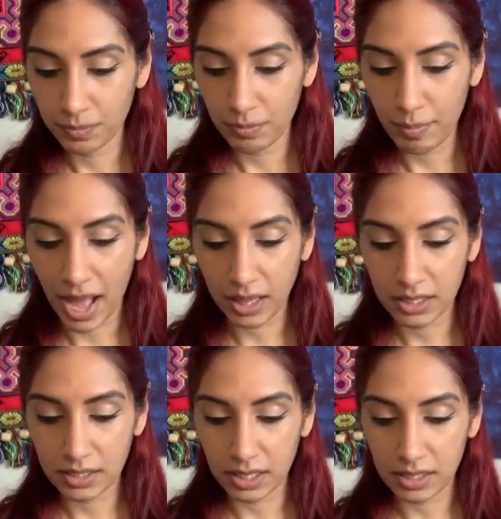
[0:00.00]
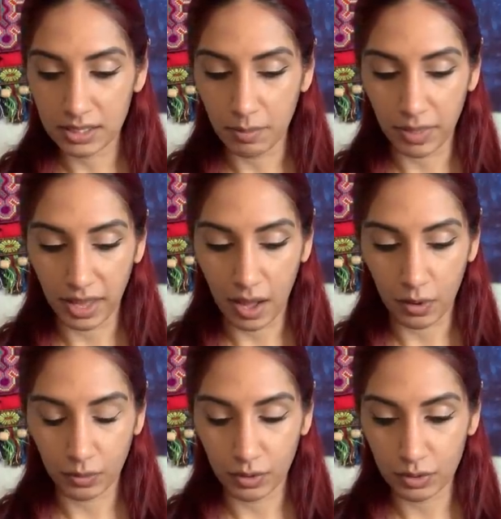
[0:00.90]
Balancing something
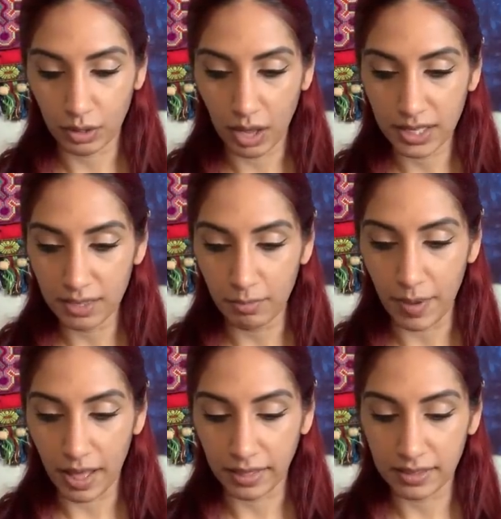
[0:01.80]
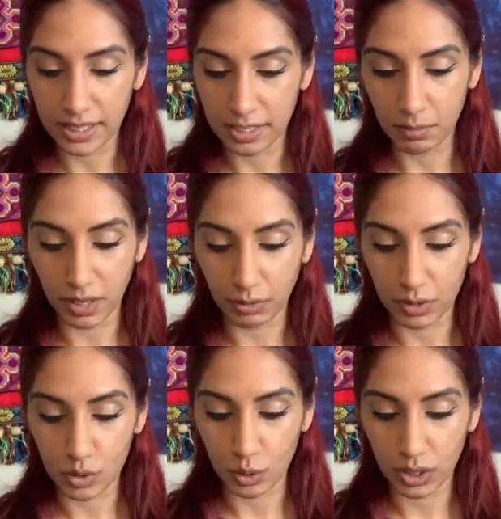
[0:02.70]
out. There's lots of balance that's being
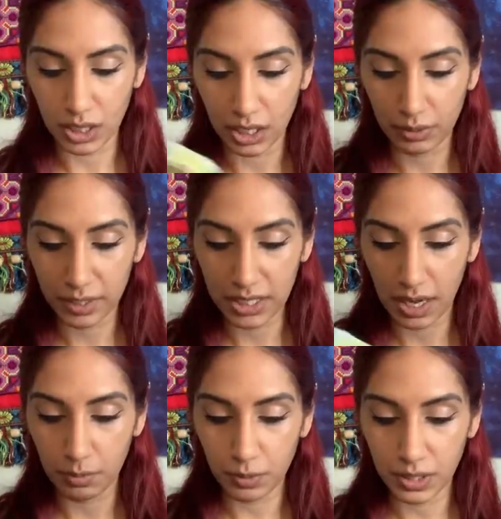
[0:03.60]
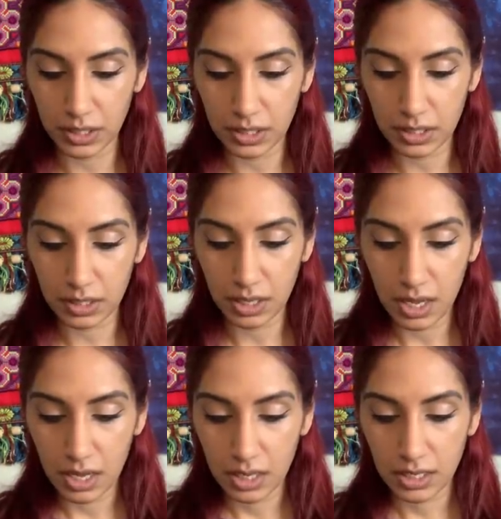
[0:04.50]
restored here with
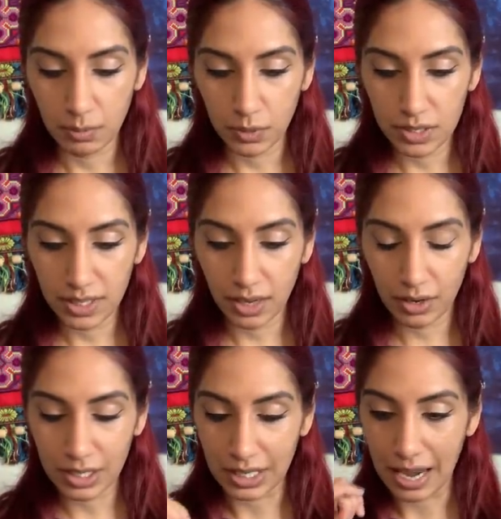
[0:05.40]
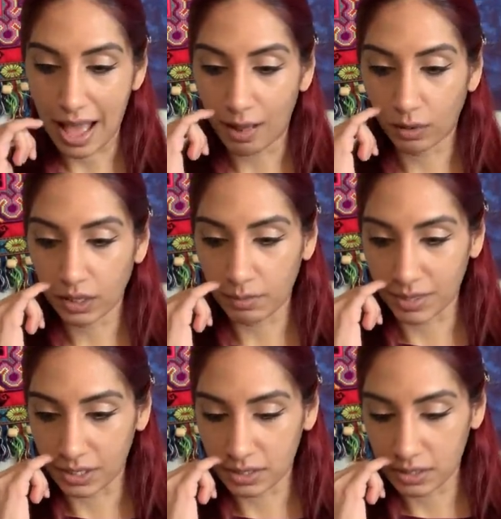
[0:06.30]
Temperance. Temperance here is an
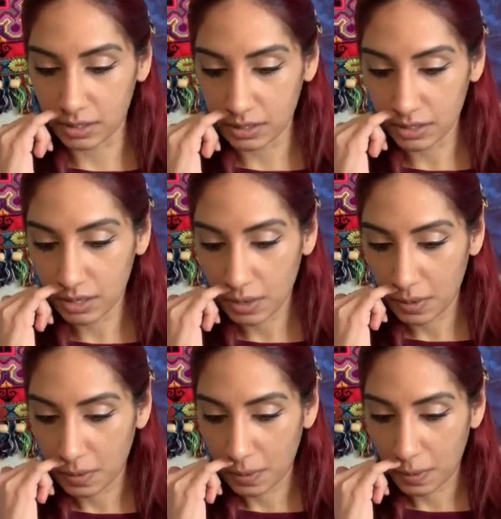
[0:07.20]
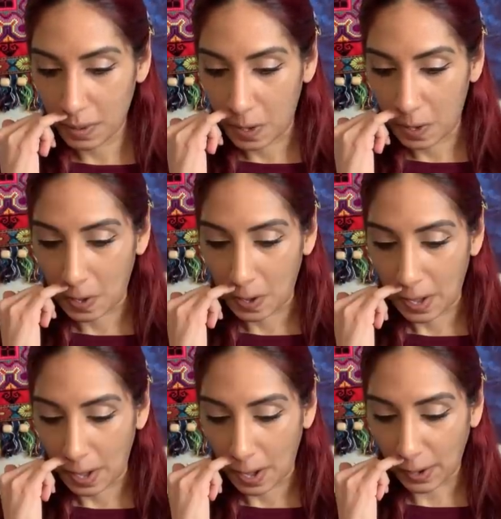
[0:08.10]
alchemist.
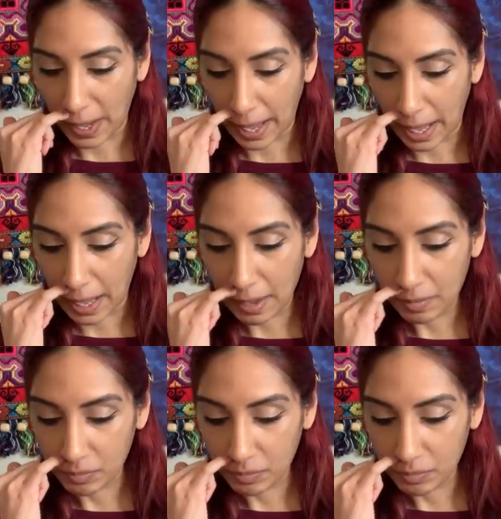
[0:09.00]
Okay?